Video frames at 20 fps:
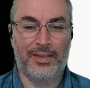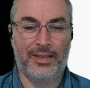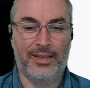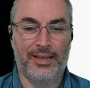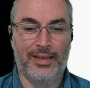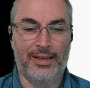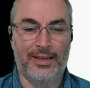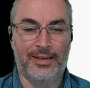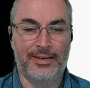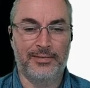
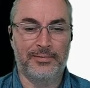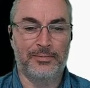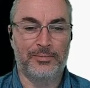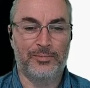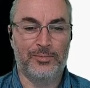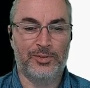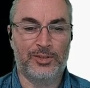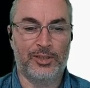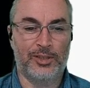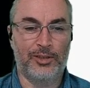Yeah.
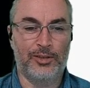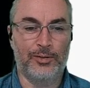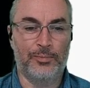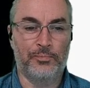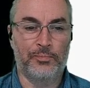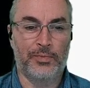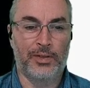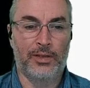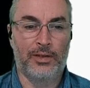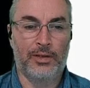So
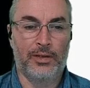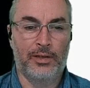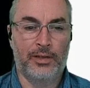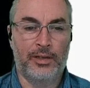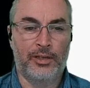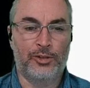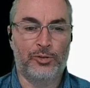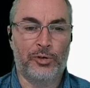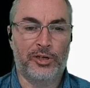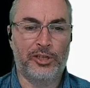
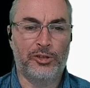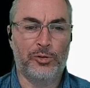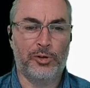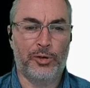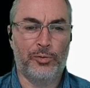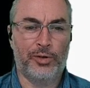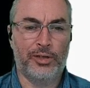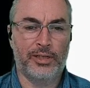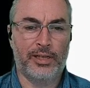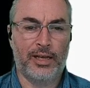in
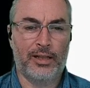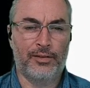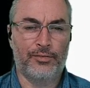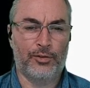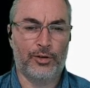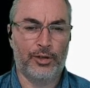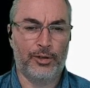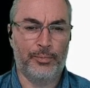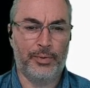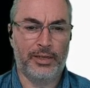2021,
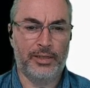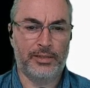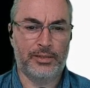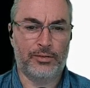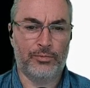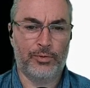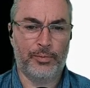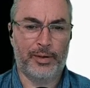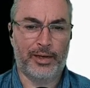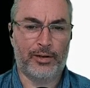California-based
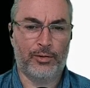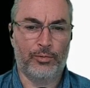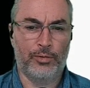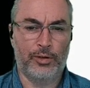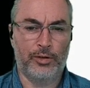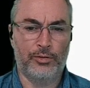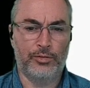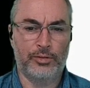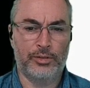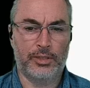Rebecca
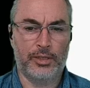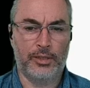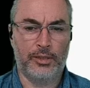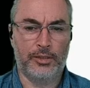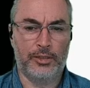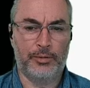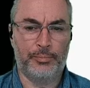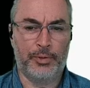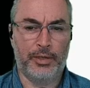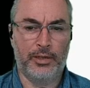Rose
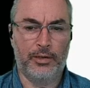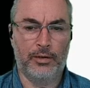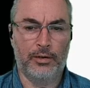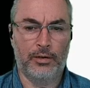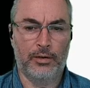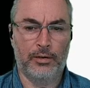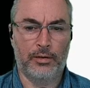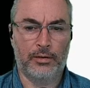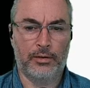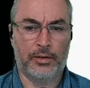and
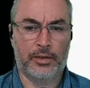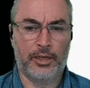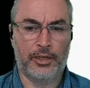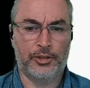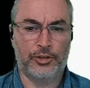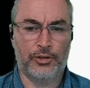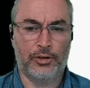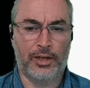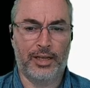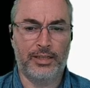Peter
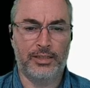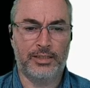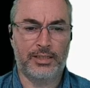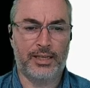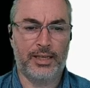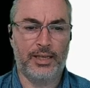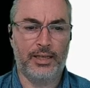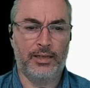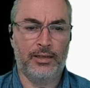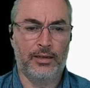
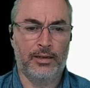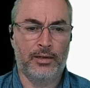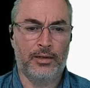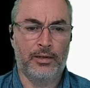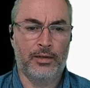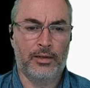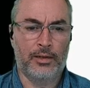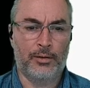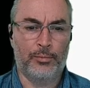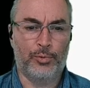Kaczerginski,
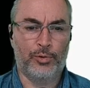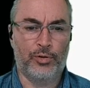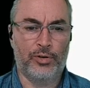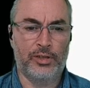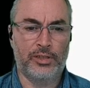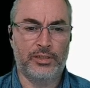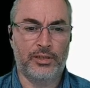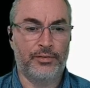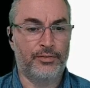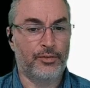
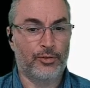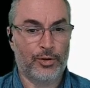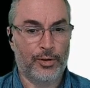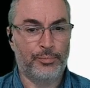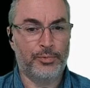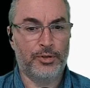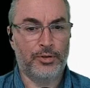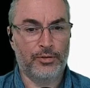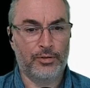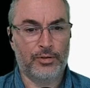employees of
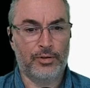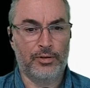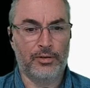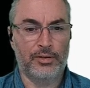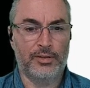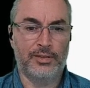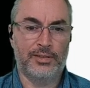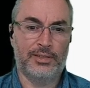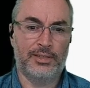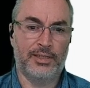
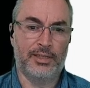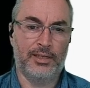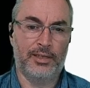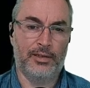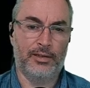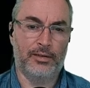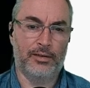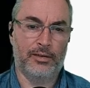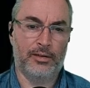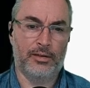
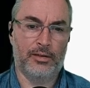cryptocurrency